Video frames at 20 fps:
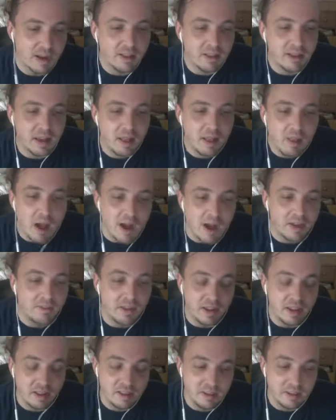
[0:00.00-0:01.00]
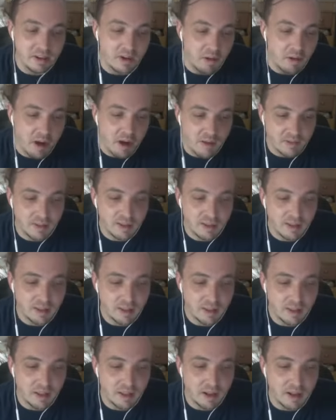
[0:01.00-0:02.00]
Like a lot of like, obviously
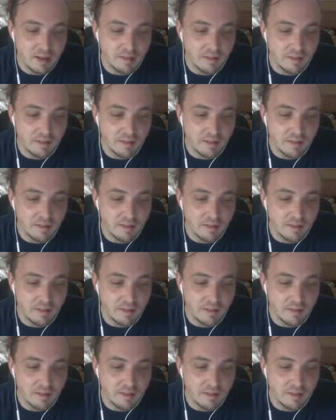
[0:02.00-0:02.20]
the